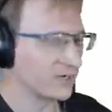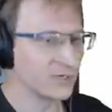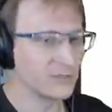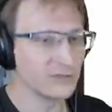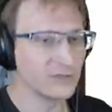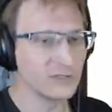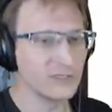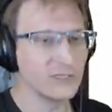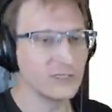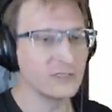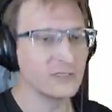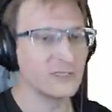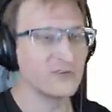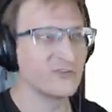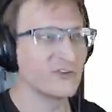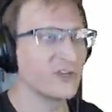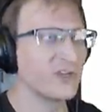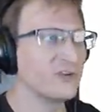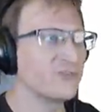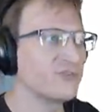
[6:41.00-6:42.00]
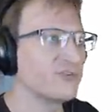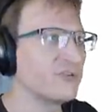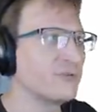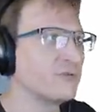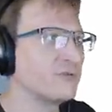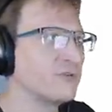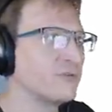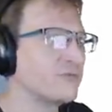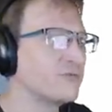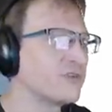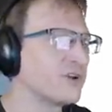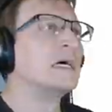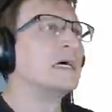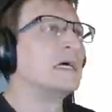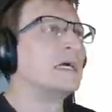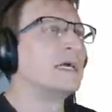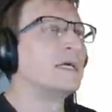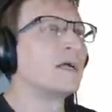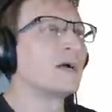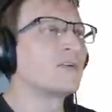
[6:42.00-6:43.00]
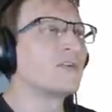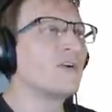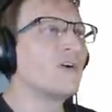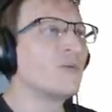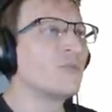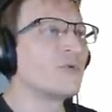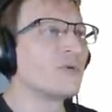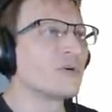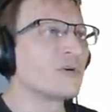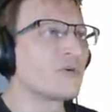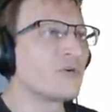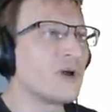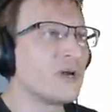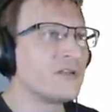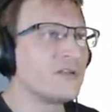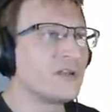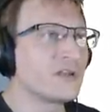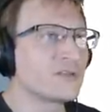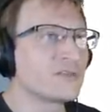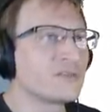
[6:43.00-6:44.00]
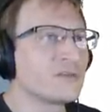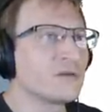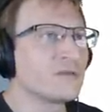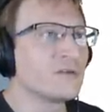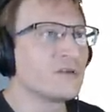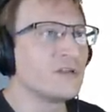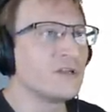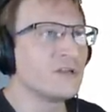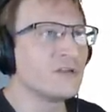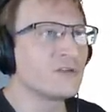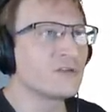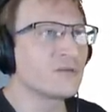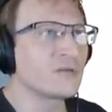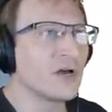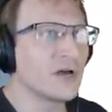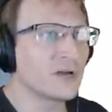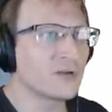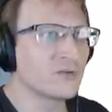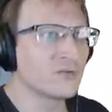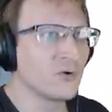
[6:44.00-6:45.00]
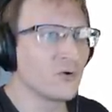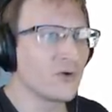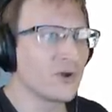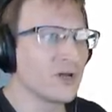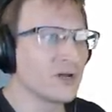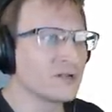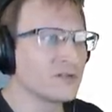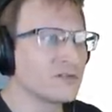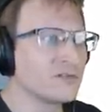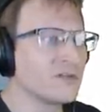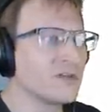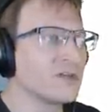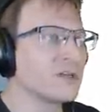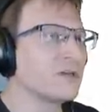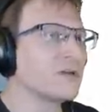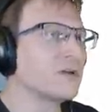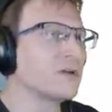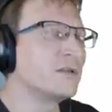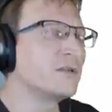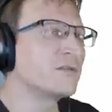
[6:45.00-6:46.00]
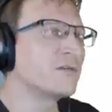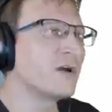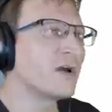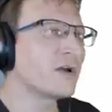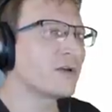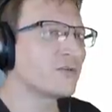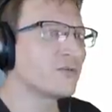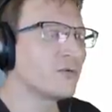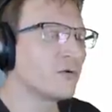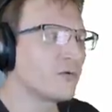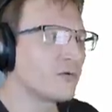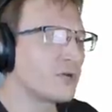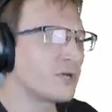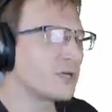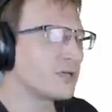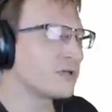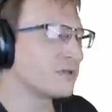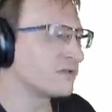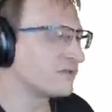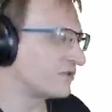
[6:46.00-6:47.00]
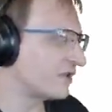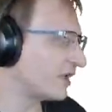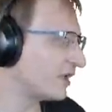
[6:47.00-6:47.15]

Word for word: the Legal Education YouTube channel. In October, Crytek served an interrogatory on CIG. An interrogatory is a